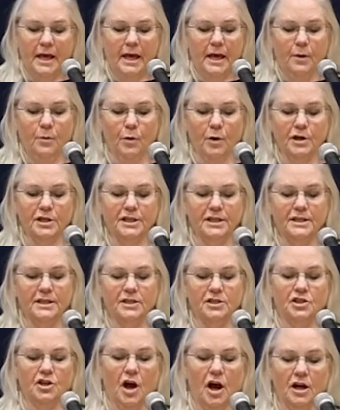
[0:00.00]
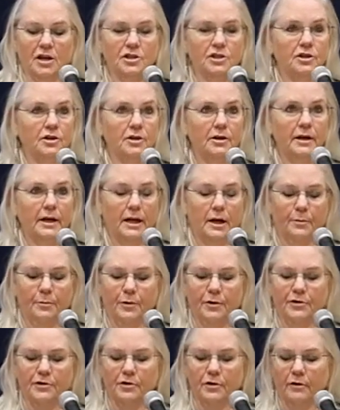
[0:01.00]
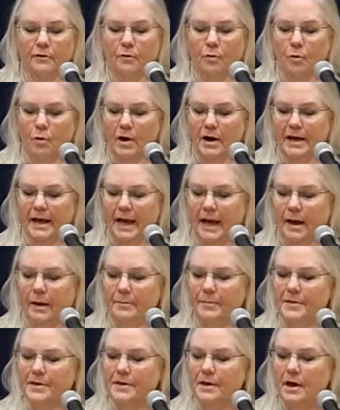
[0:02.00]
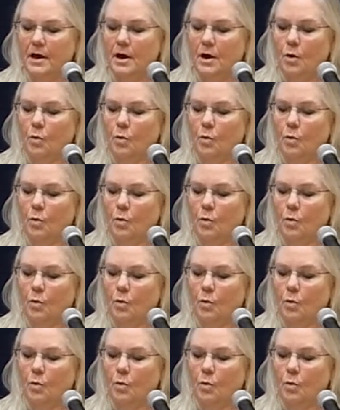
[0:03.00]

He worked as a doctor in a prisoner of war camps,